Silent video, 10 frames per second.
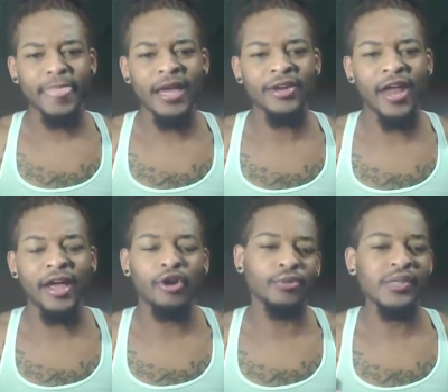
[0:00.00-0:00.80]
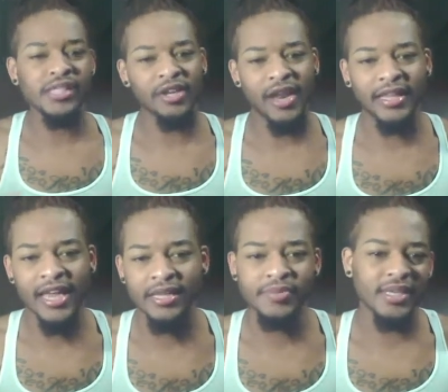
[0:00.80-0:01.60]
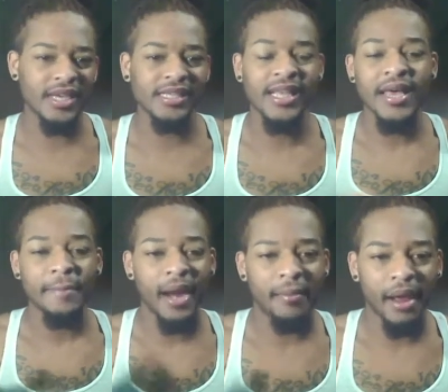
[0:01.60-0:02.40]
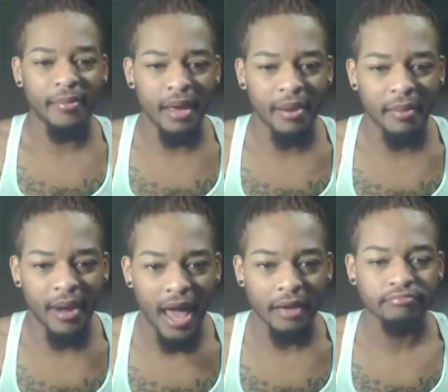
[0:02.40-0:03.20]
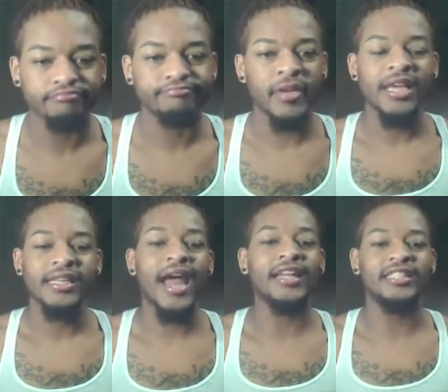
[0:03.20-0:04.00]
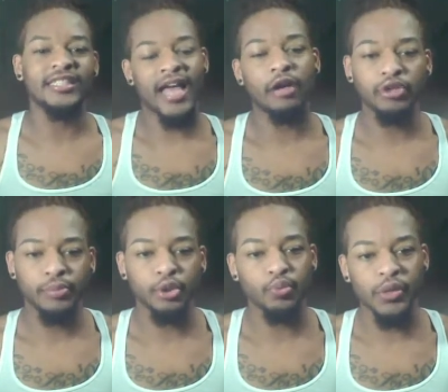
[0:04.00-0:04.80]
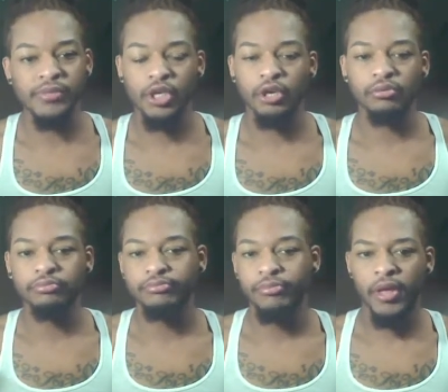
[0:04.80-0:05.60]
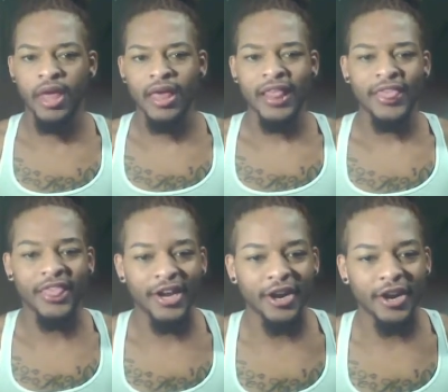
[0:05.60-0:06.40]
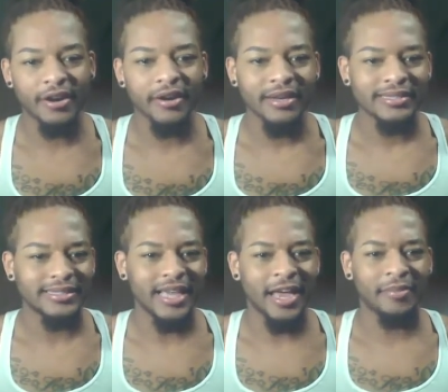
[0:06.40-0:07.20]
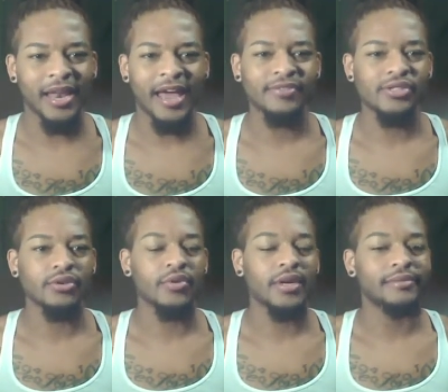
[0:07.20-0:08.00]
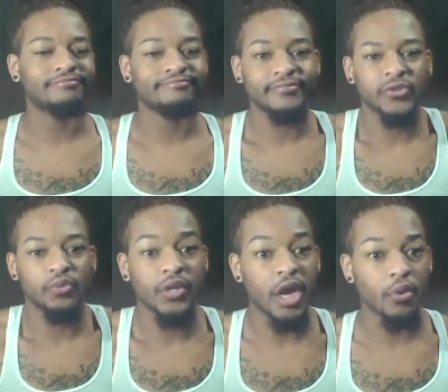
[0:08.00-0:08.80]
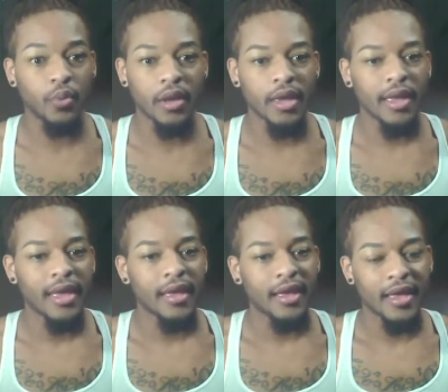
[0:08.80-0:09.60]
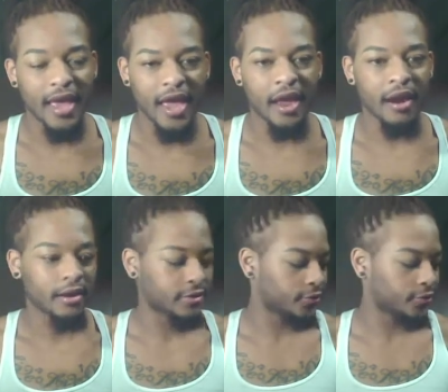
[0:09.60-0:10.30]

And you're like, only reason they're like that is because blah, blah, blah, blah, blah. Not just out the blue, whimsical, their damn life story. We don't care.